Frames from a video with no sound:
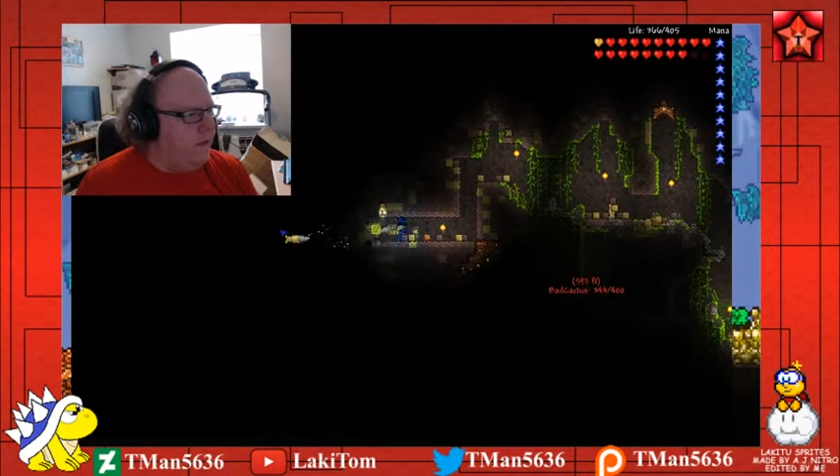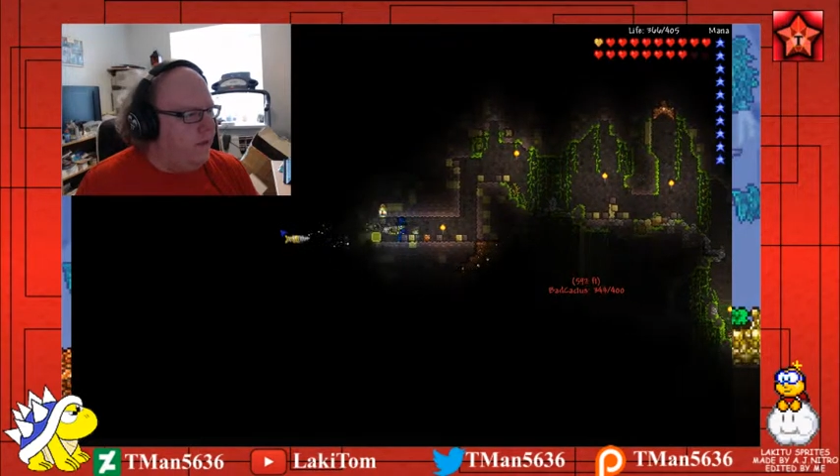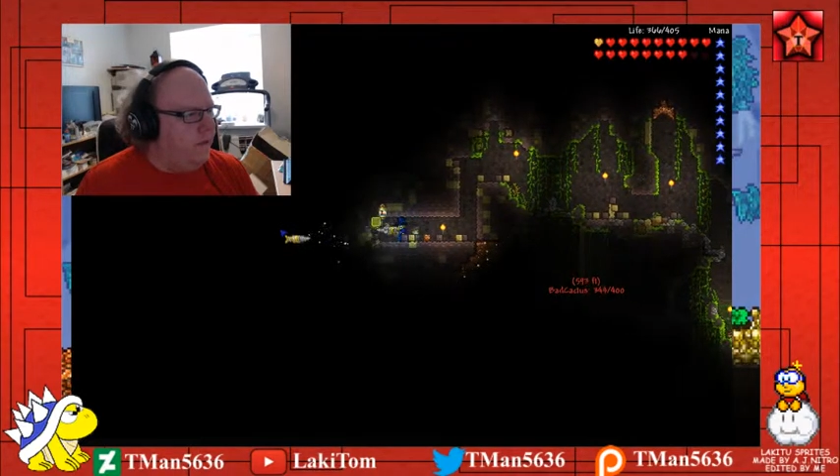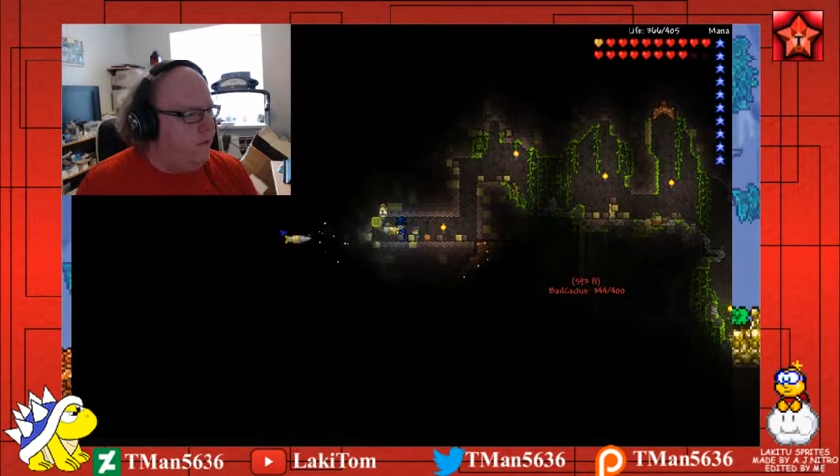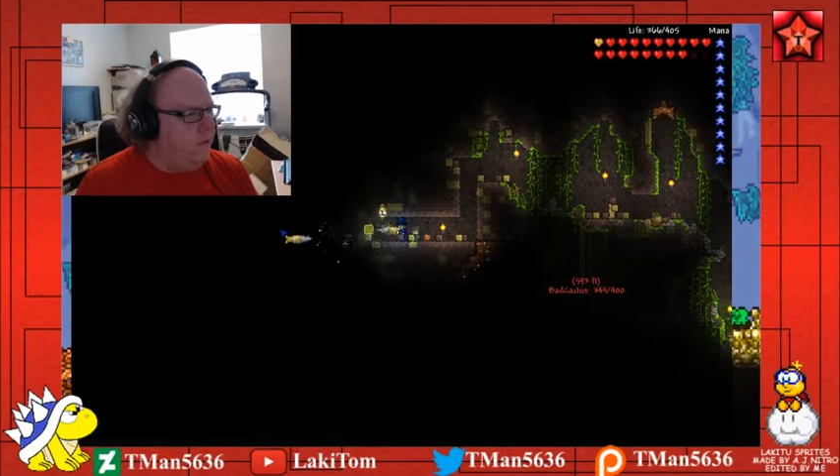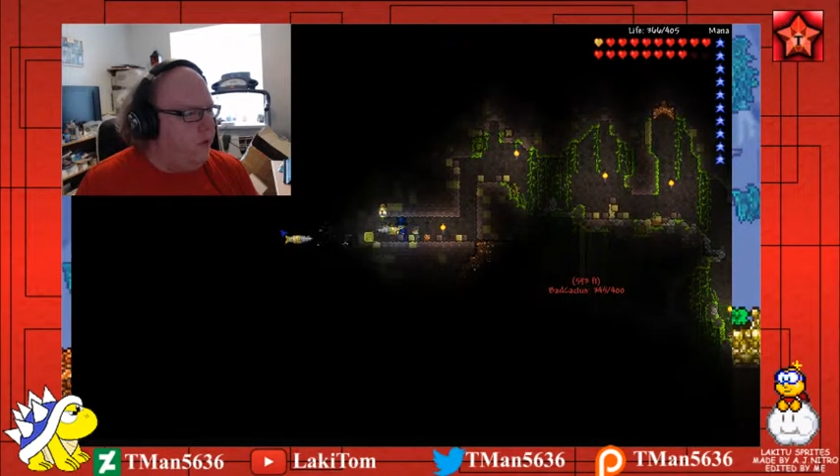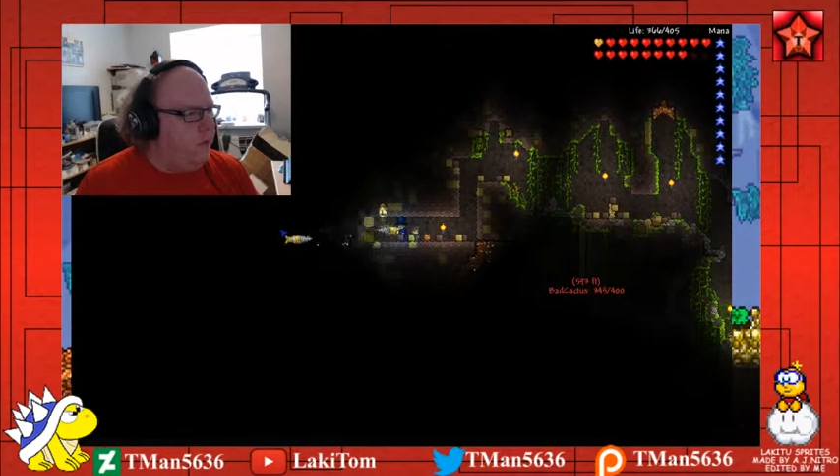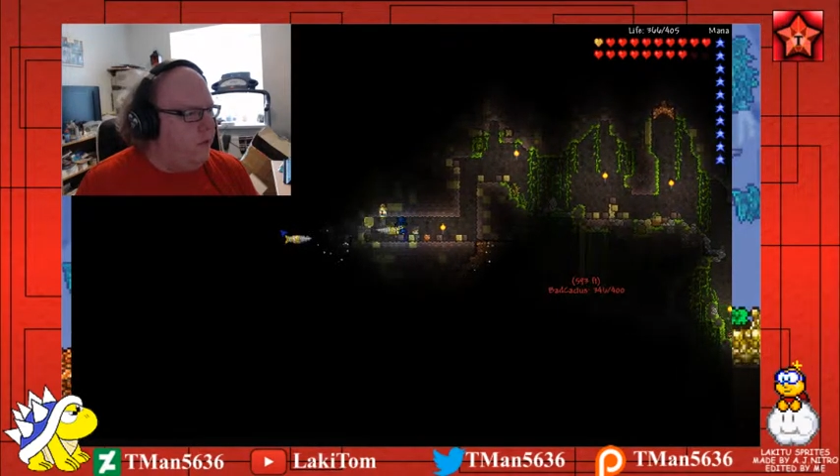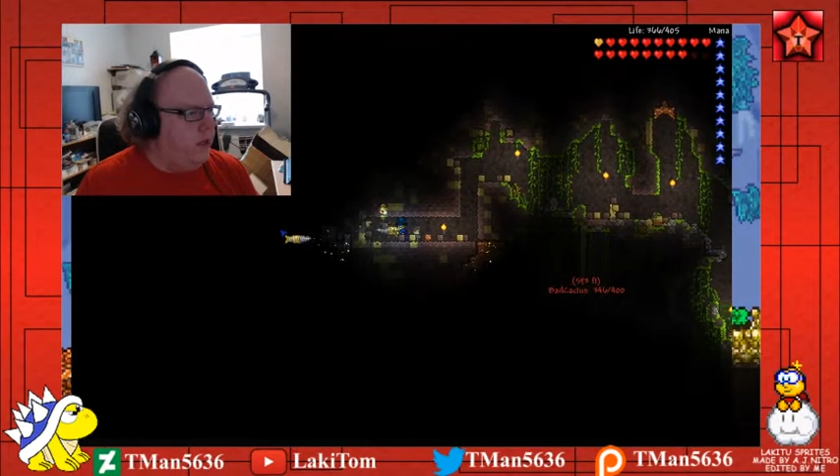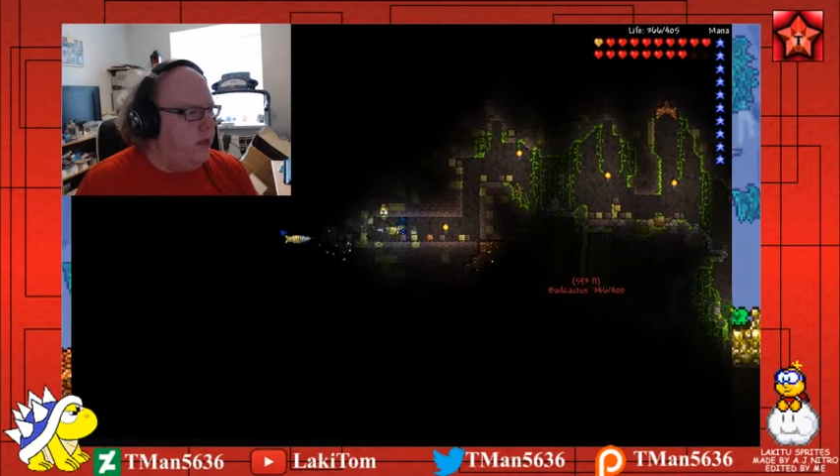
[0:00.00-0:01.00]
thought you
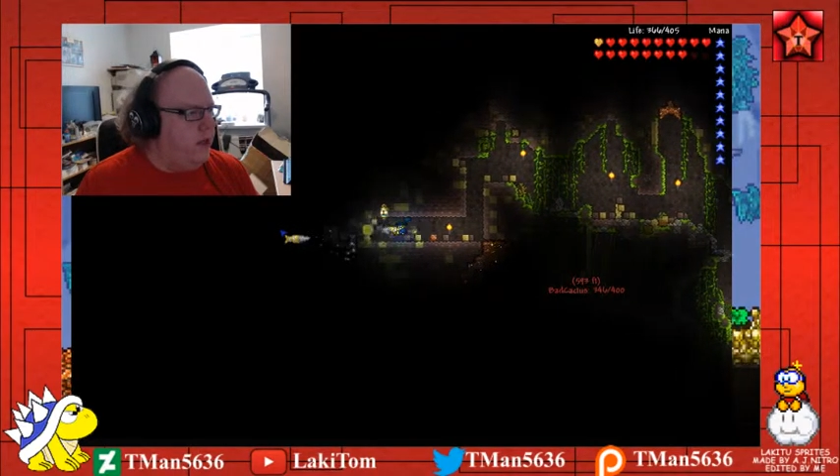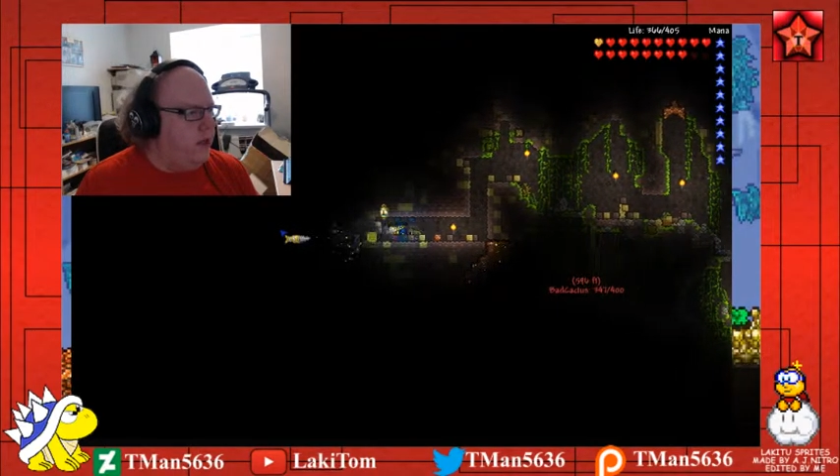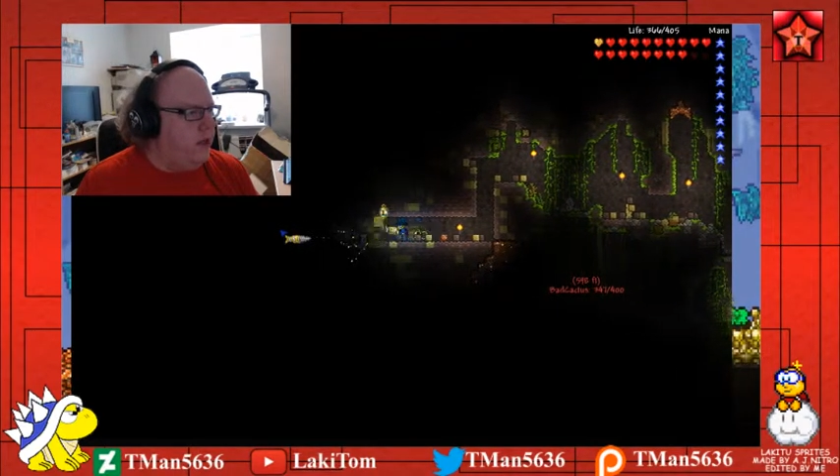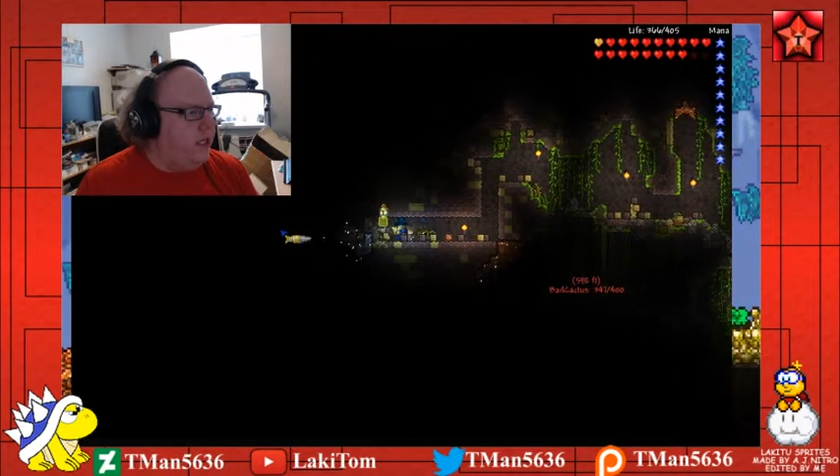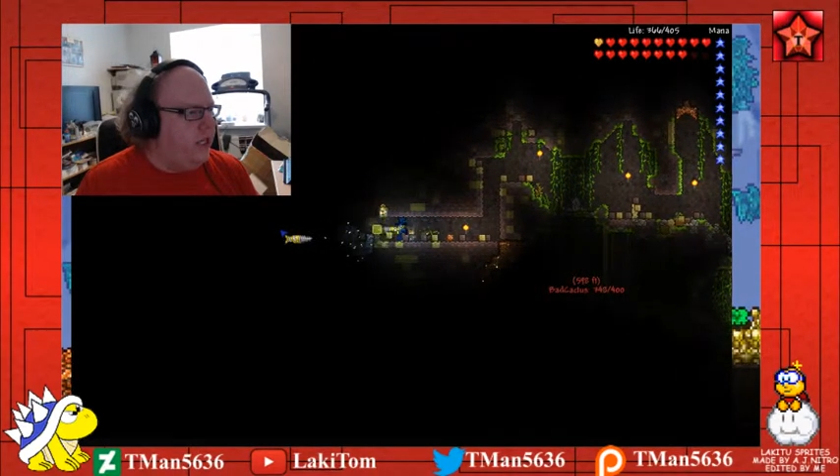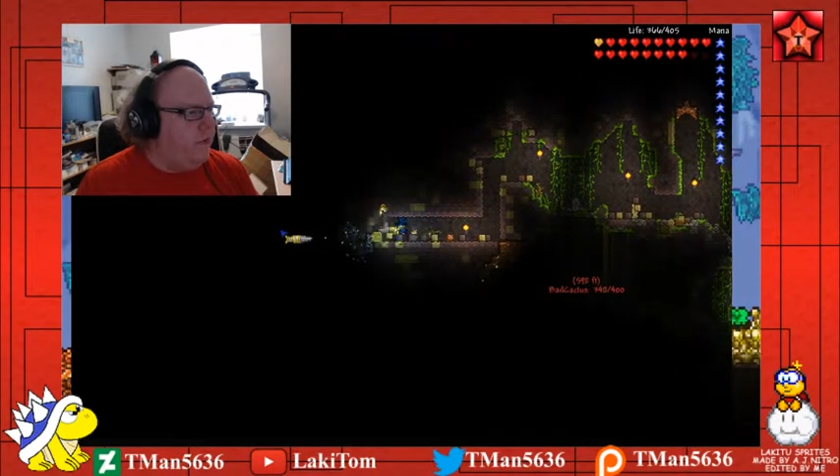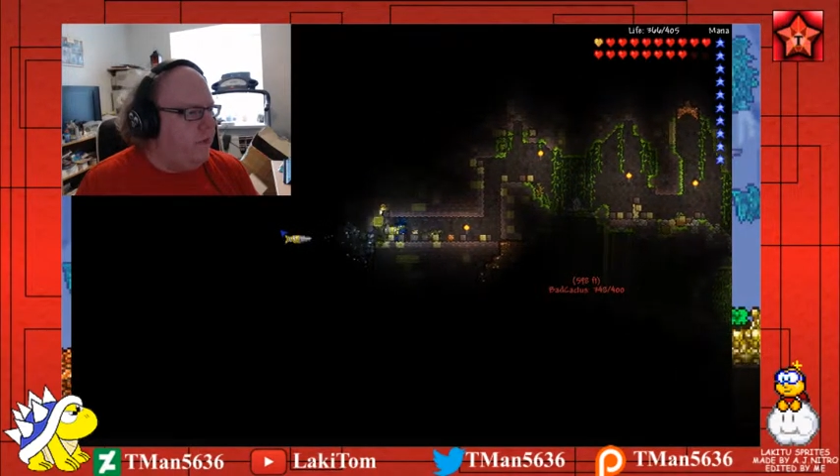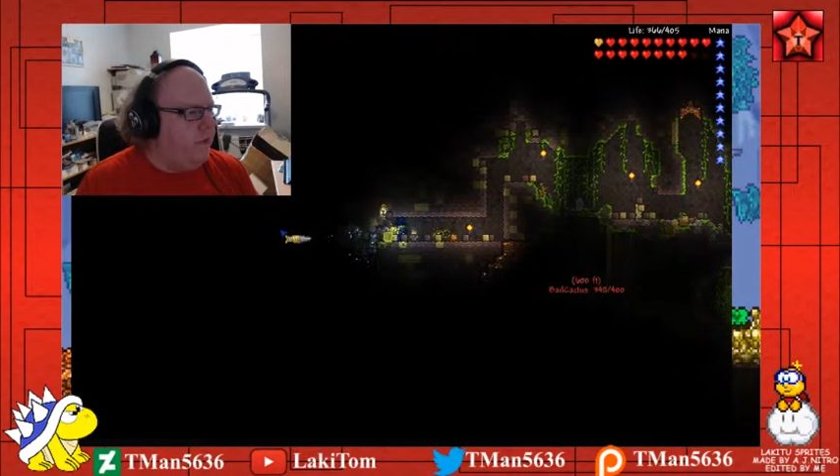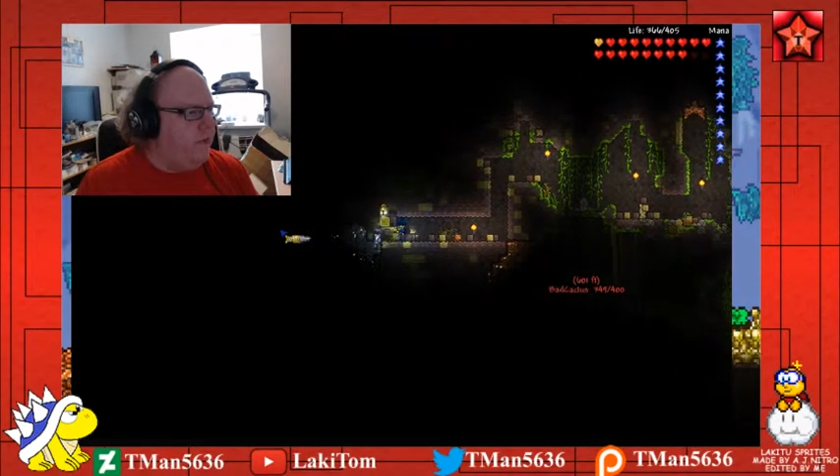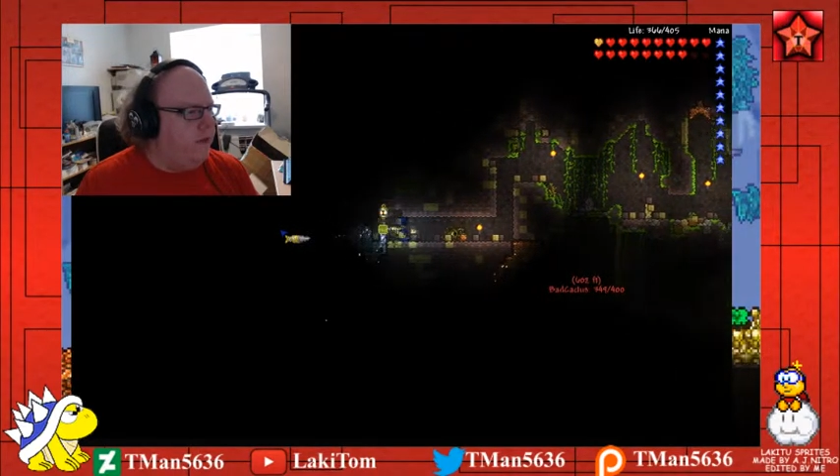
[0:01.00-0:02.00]
were gonna keep
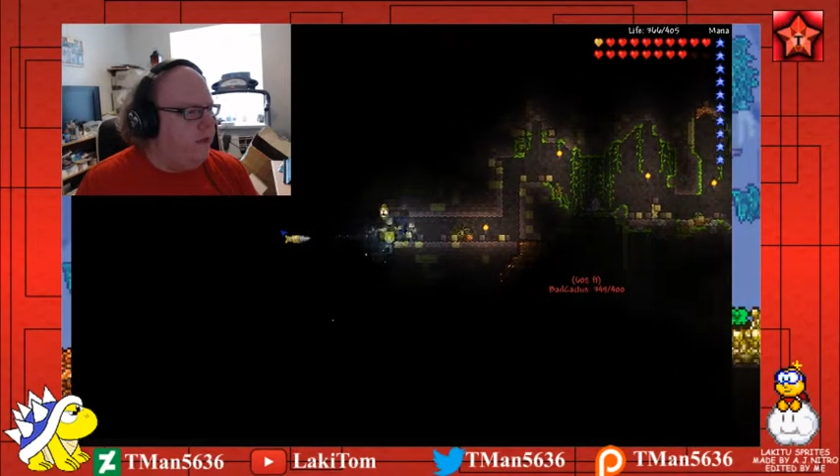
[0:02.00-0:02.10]
going with the